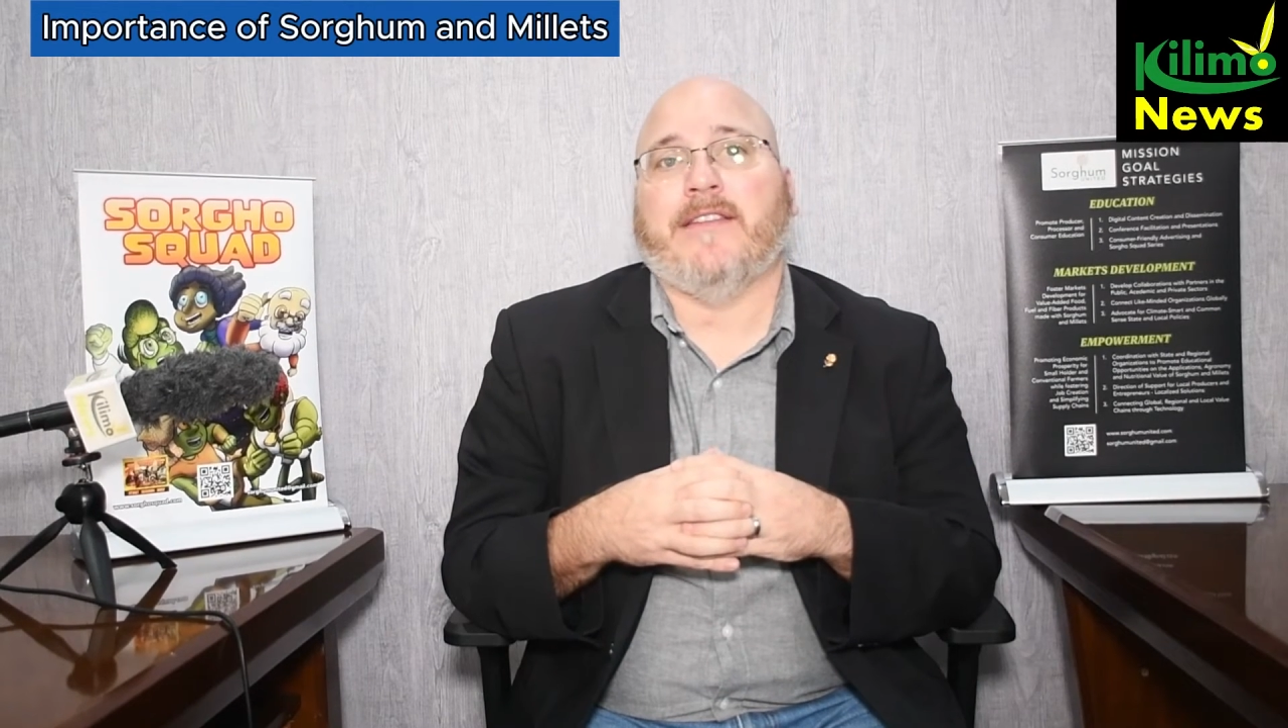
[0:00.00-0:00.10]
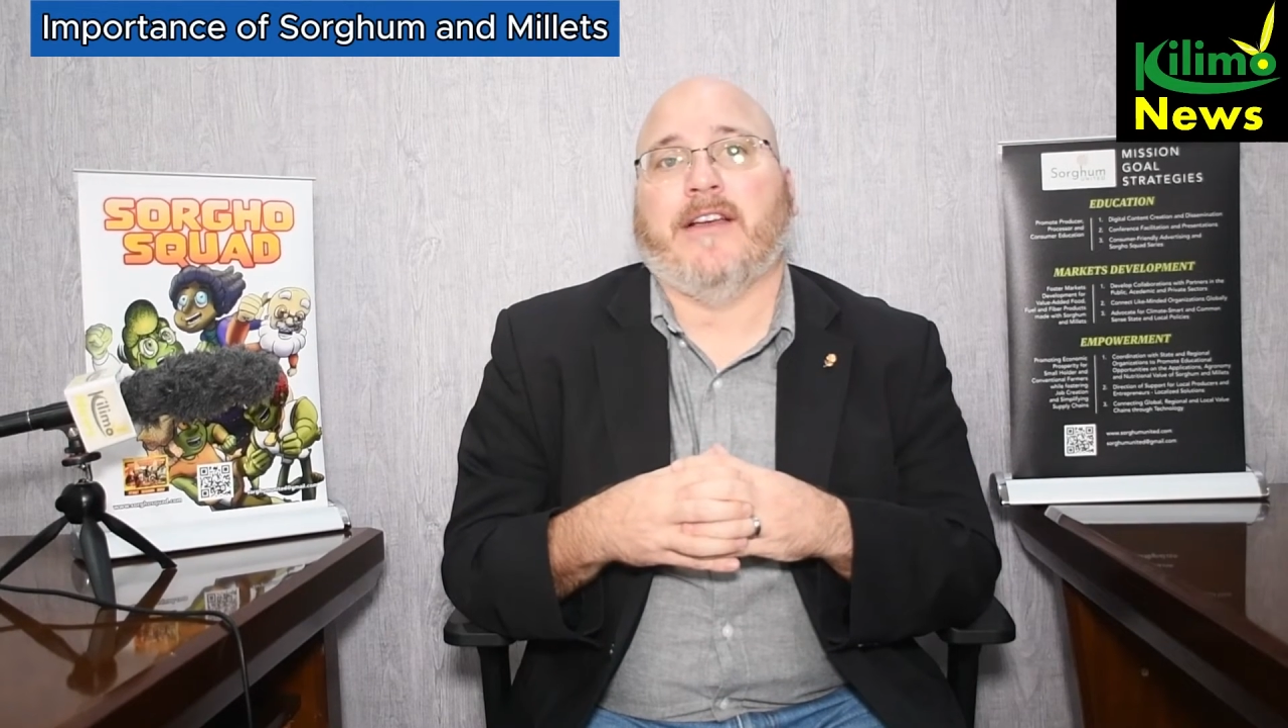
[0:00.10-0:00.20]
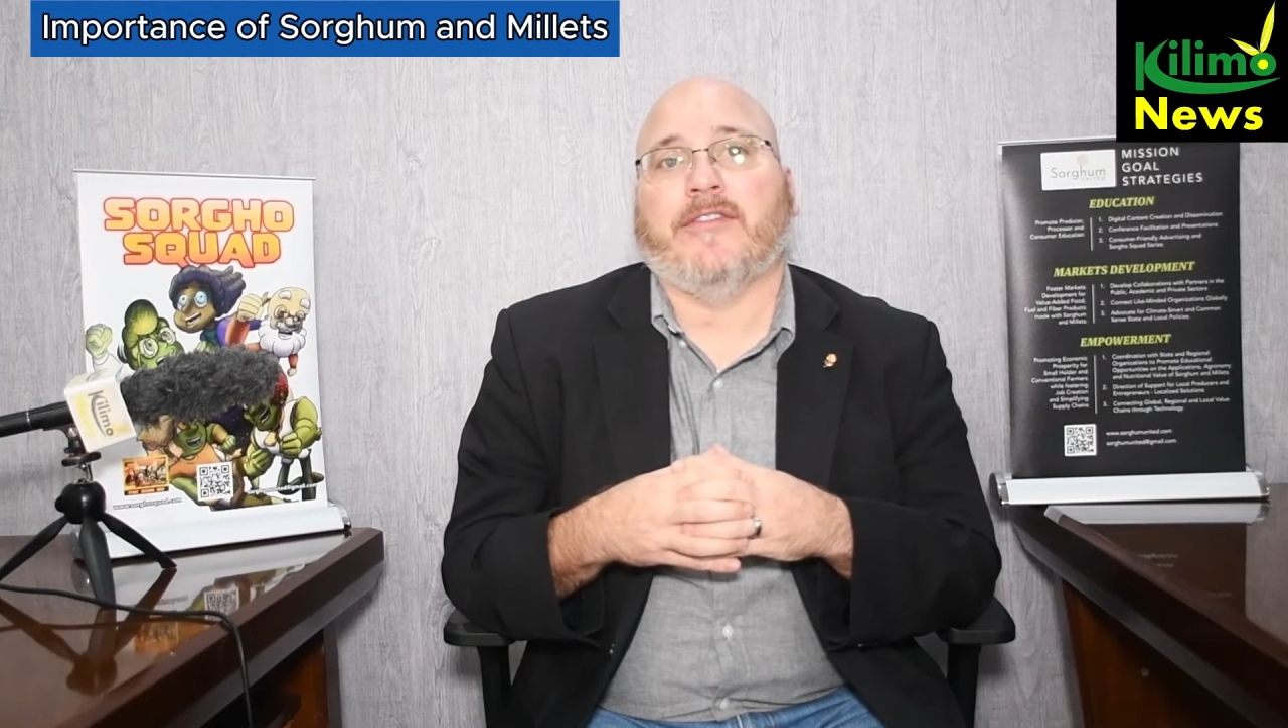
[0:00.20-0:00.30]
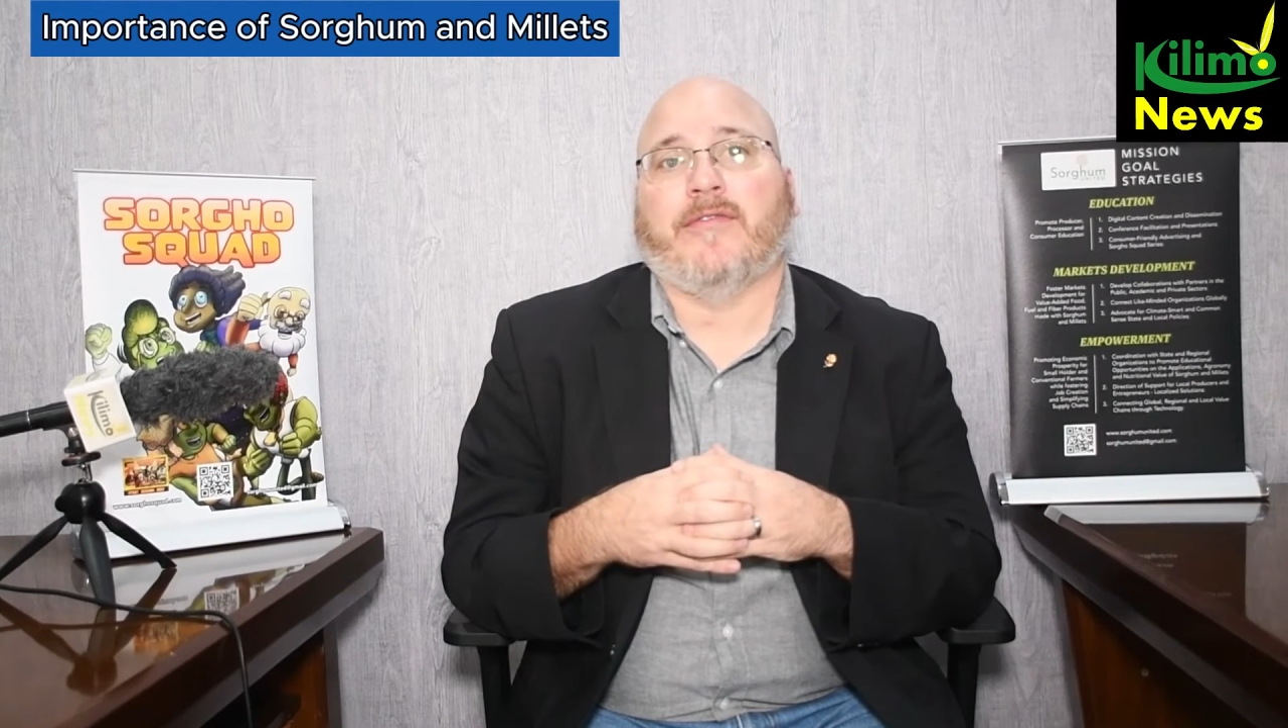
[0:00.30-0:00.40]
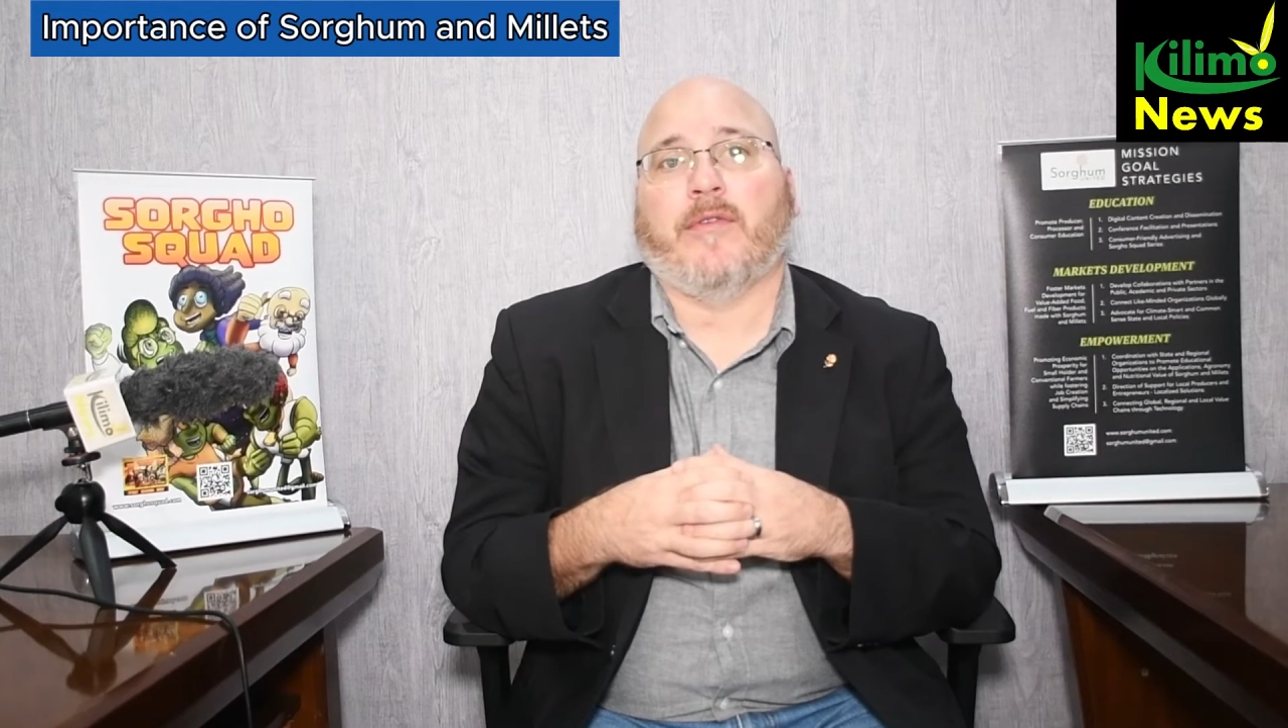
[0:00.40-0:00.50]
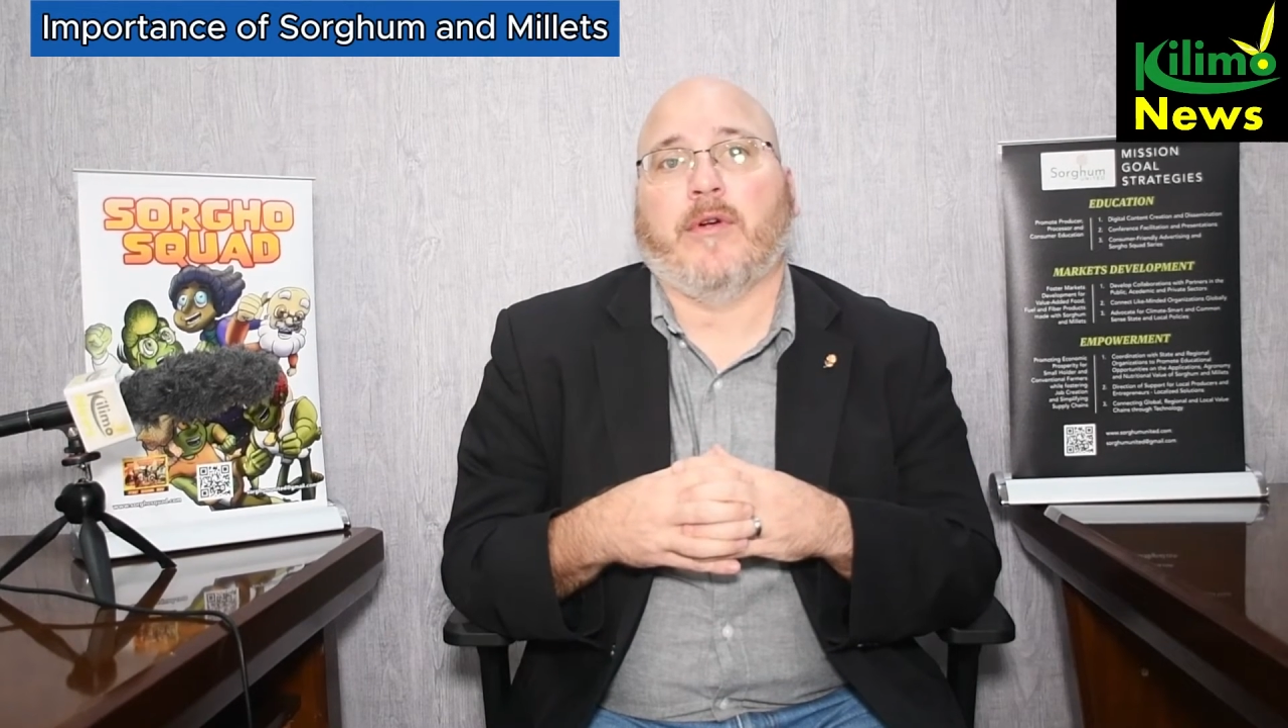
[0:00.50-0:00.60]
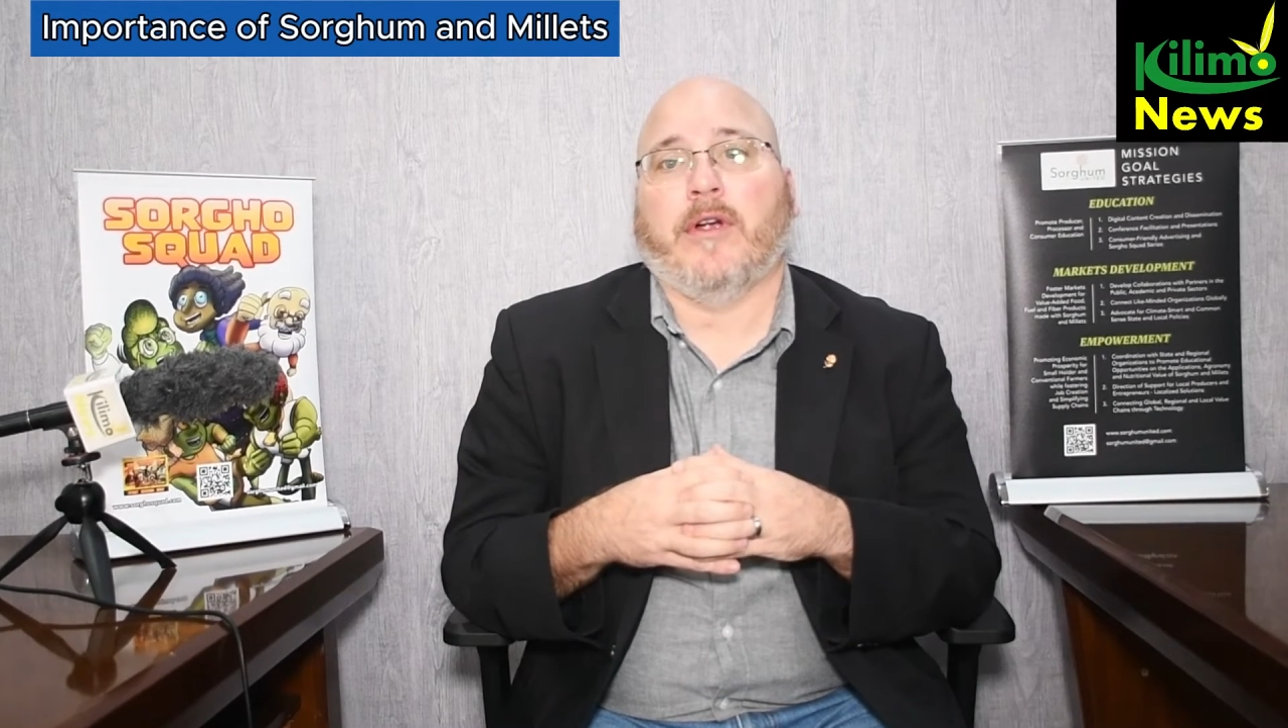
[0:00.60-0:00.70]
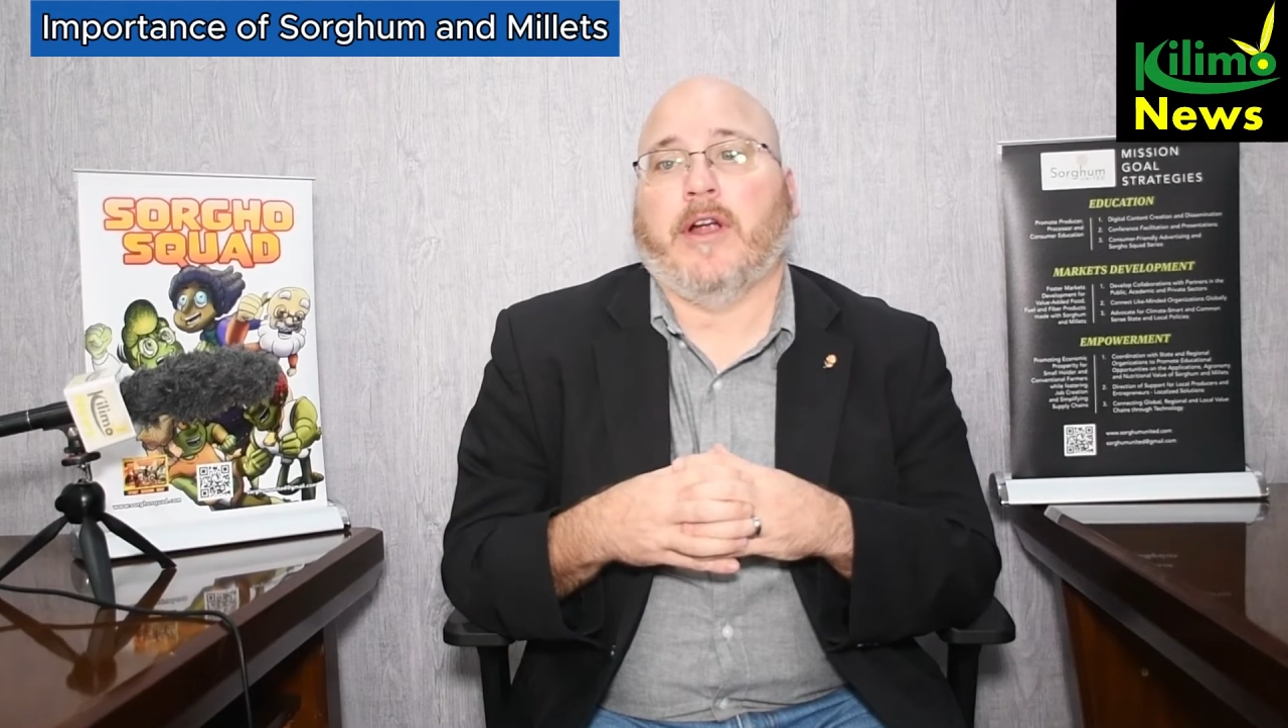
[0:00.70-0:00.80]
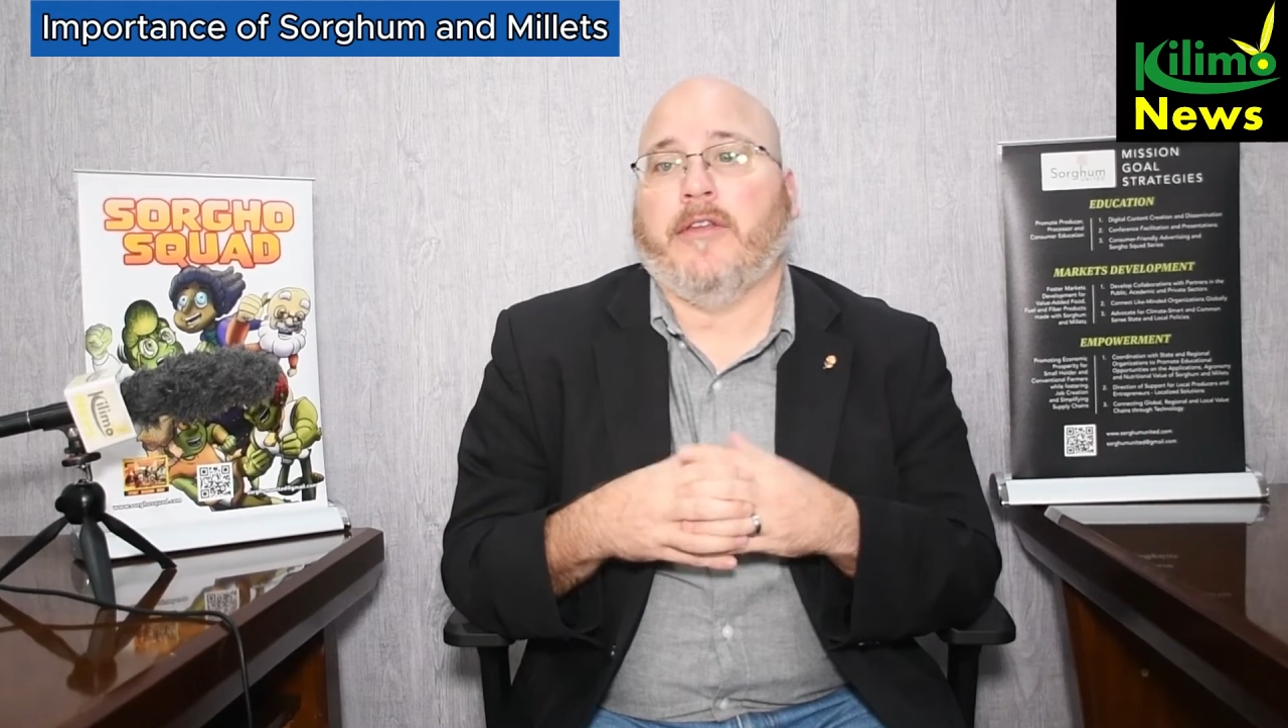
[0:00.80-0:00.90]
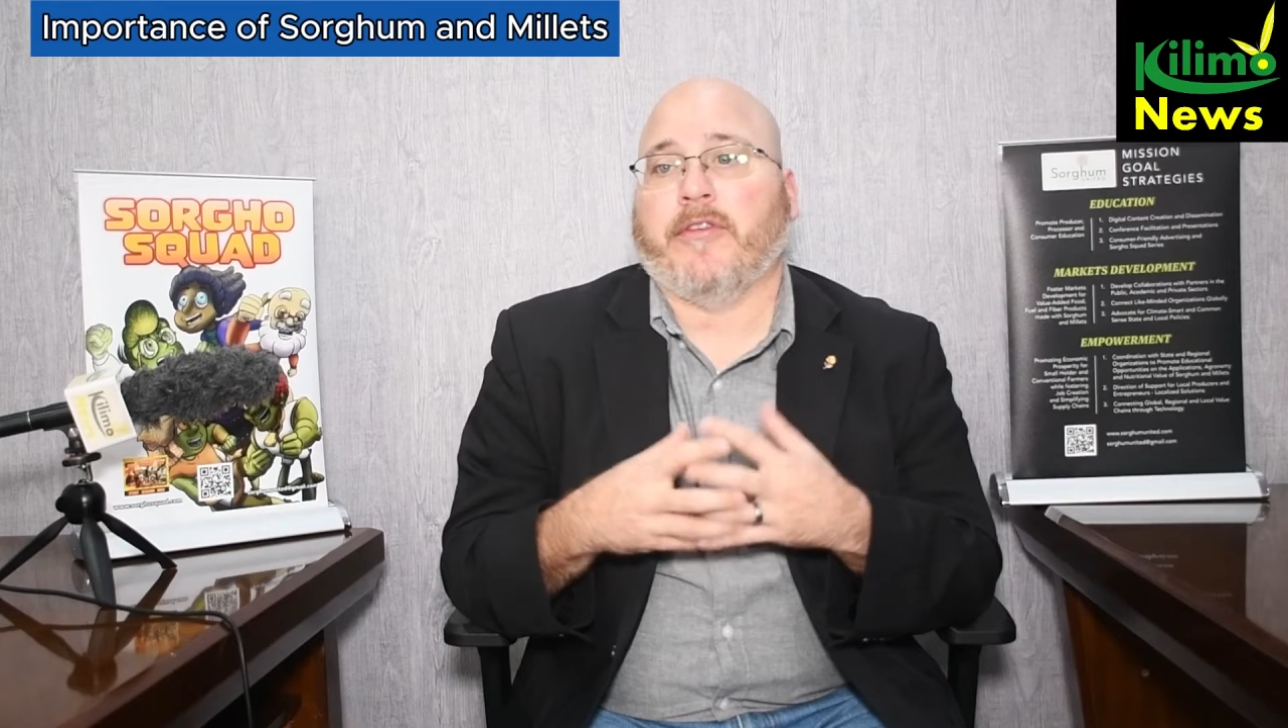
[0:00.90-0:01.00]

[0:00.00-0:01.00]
does for